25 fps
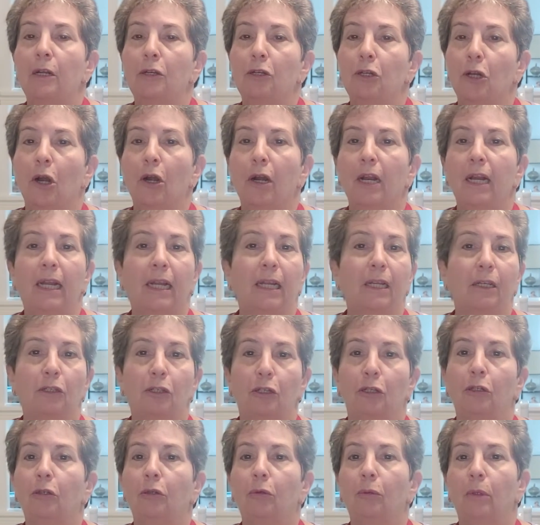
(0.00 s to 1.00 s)
Turn it
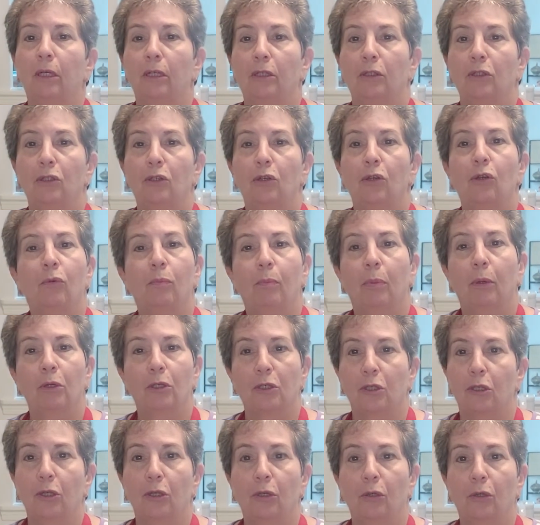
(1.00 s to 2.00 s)
into a soup or
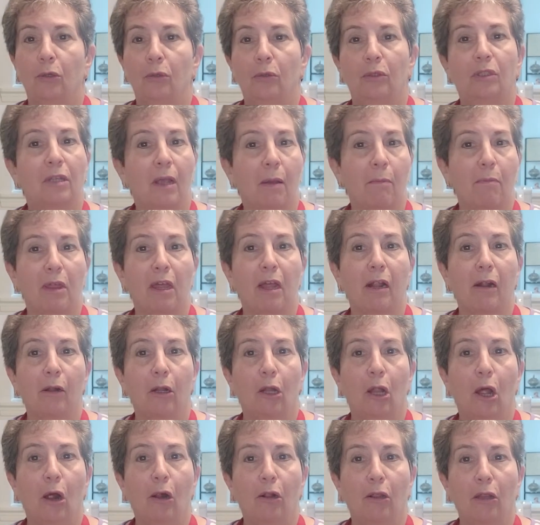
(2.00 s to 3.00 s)
stew, something
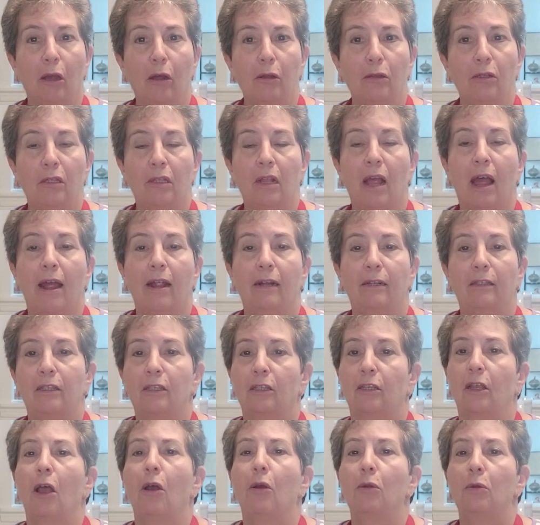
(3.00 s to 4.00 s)
along those lines.
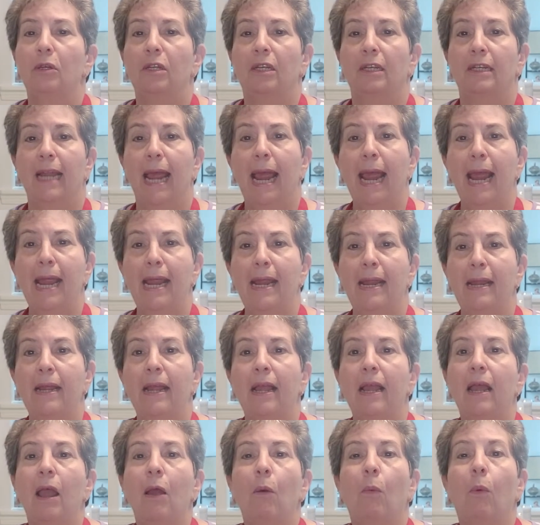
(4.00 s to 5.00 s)
So
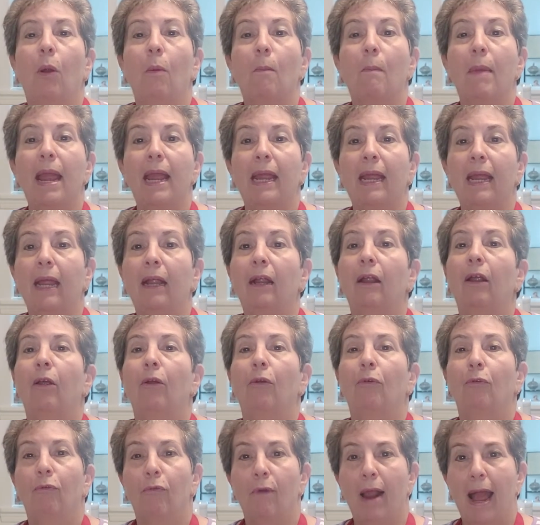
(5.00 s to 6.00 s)
today we're making
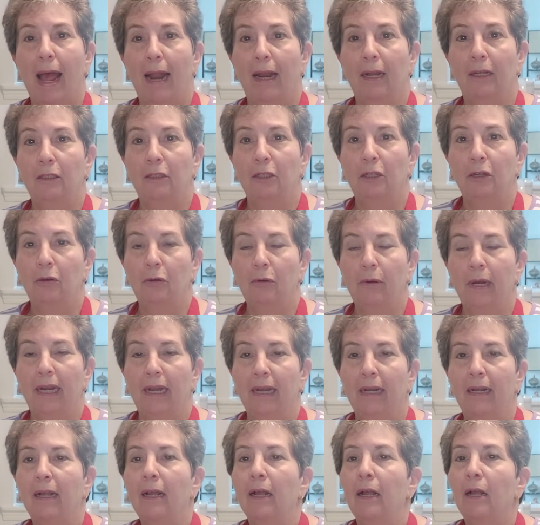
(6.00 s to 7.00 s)

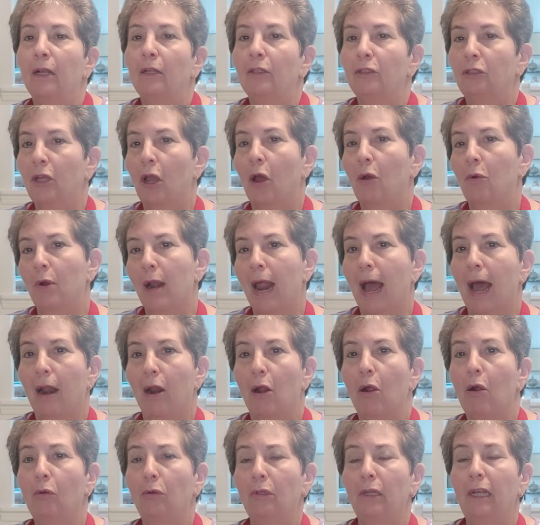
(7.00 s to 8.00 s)
ratatouille. So
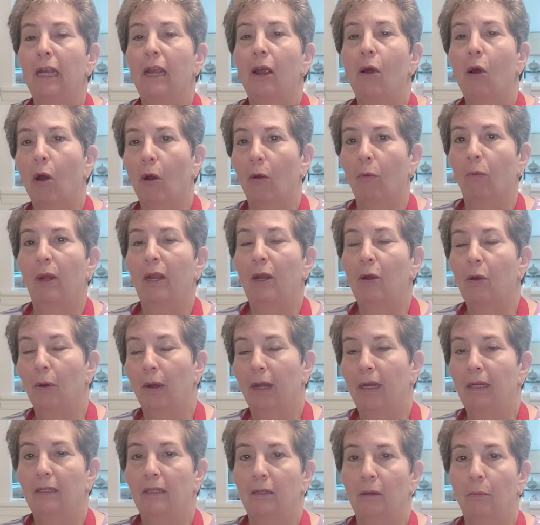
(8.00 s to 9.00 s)
not only are we
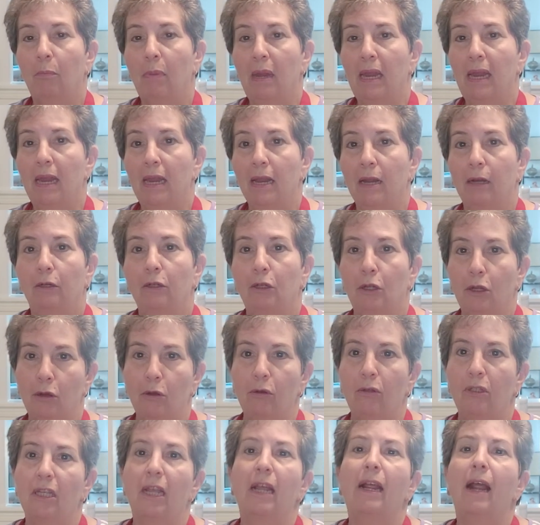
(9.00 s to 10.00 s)
going to be
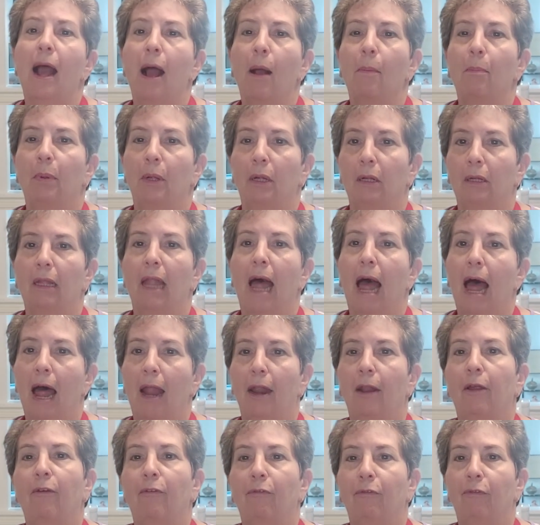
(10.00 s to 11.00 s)
using up a
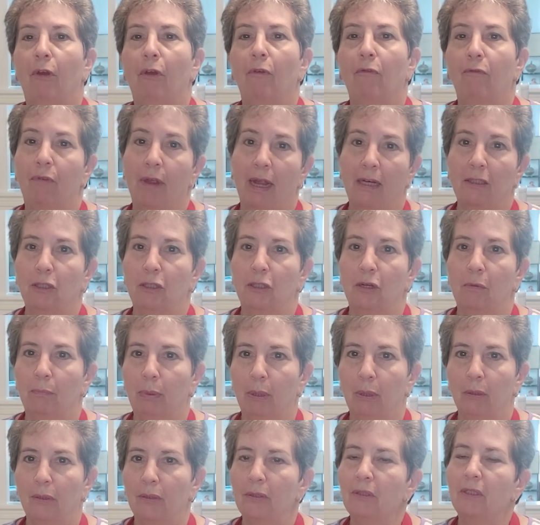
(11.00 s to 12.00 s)
lot of
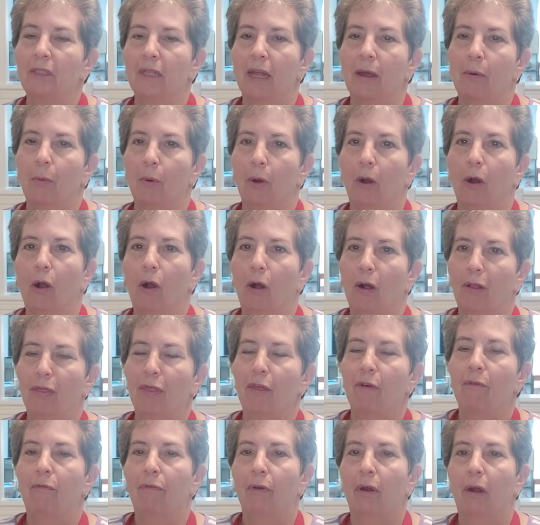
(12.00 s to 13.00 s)
vegetables that were on
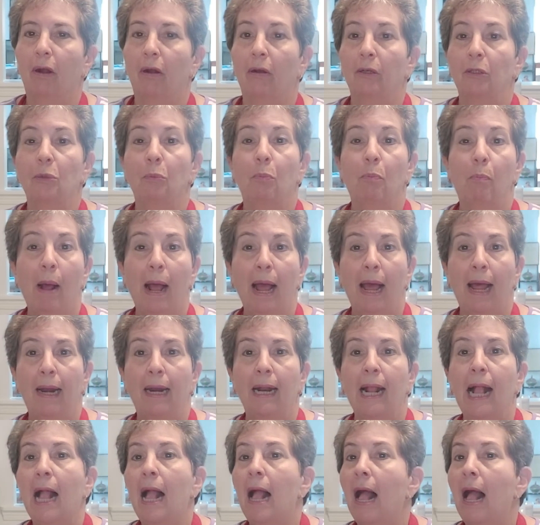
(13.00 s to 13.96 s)
the verge, but